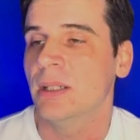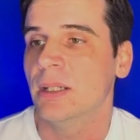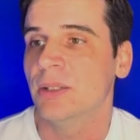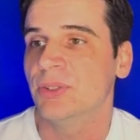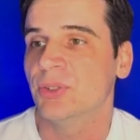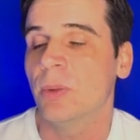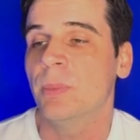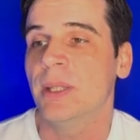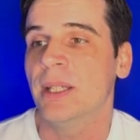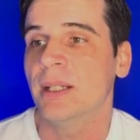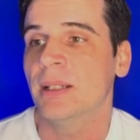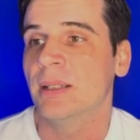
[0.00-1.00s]

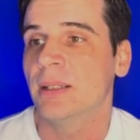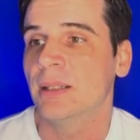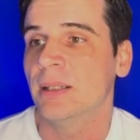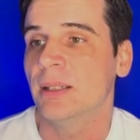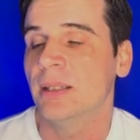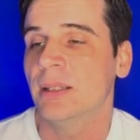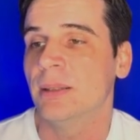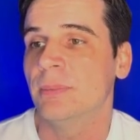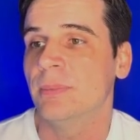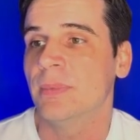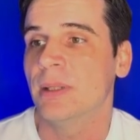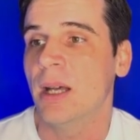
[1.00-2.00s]
stopping
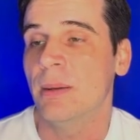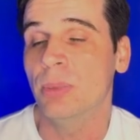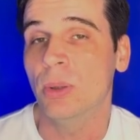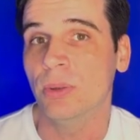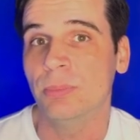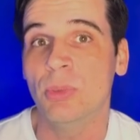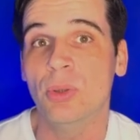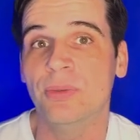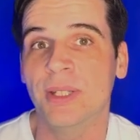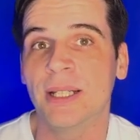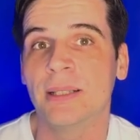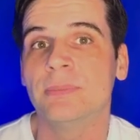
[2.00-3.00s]
a board
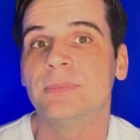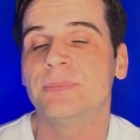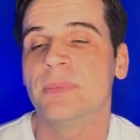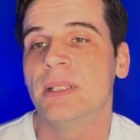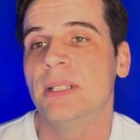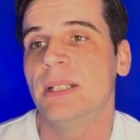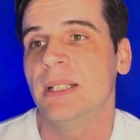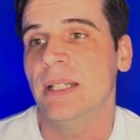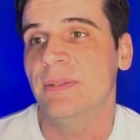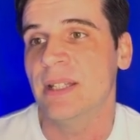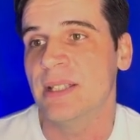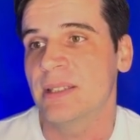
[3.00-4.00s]
moving
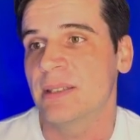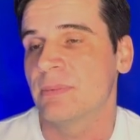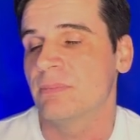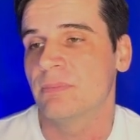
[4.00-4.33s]
if it's